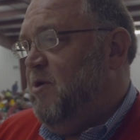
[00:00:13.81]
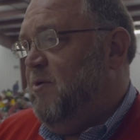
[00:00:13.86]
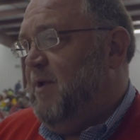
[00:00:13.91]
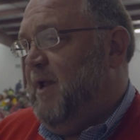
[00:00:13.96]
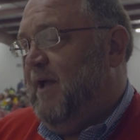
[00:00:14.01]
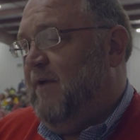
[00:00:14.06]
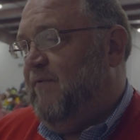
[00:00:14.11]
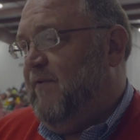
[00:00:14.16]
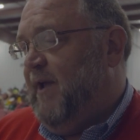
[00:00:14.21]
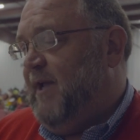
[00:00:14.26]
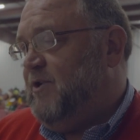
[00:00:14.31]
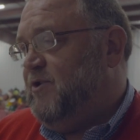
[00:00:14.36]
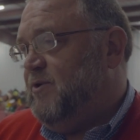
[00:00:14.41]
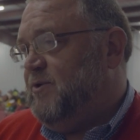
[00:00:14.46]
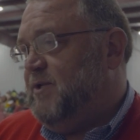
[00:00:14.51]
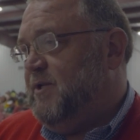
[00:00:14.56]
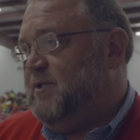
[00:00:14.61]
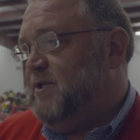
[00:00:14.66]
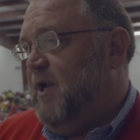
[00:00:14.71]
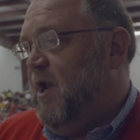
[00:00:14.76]
unique
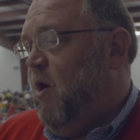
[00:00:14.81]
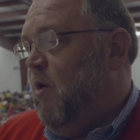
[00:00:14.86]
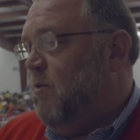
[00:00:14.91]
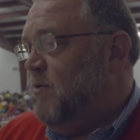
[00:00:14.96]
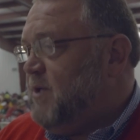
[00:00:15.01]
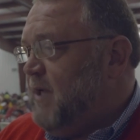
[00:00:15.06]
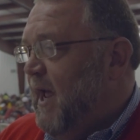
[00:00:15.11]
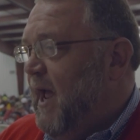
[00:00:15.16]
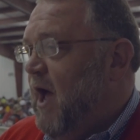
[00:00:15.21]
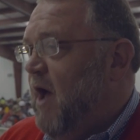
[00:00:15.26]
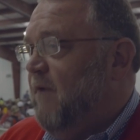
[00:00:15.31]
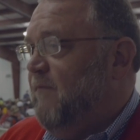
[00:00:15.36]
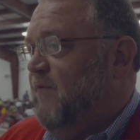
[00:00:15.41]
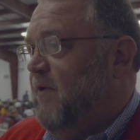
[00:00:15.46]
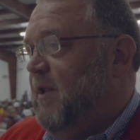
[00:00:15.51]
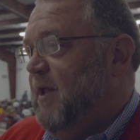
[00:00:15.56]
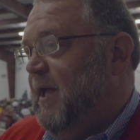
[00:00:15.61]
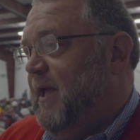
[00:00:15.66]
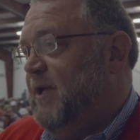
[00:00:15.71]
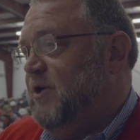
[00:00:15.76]
features. It's an old town
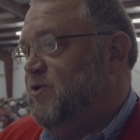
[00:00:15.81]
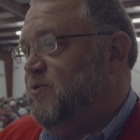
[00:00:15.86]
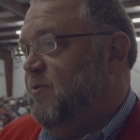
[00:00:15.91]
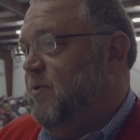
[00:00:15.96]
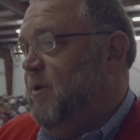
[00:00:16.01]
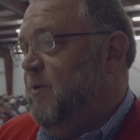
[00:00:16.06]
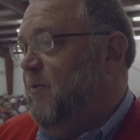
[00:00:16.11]
full of history.